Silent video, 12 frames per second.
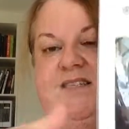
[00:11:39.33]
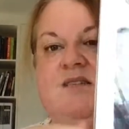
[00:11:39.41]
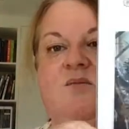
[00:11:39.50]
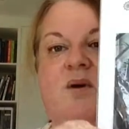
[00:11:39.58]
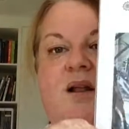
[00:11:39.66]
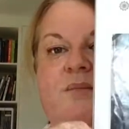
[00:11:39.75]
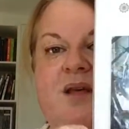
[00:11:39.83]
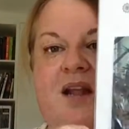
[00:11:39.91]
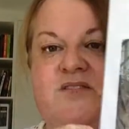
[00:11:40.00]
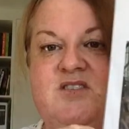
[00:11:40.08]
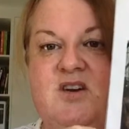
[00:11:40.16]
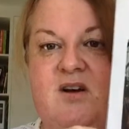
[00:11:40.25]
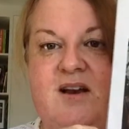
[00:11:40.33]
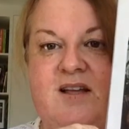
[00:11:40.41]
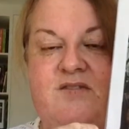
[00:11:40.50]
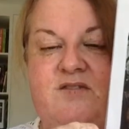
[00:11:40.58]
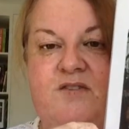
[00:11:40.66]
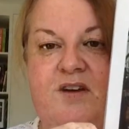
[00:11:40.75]
well, I'm going to have to go
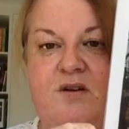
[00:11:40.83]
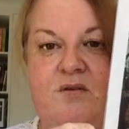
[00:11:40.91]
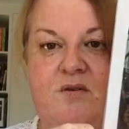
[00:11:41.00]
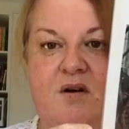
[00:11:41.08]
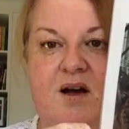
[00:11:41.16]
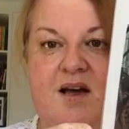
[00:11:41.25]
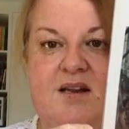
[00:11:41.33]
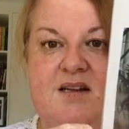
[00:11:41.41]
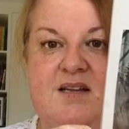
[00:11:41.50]
left field, right?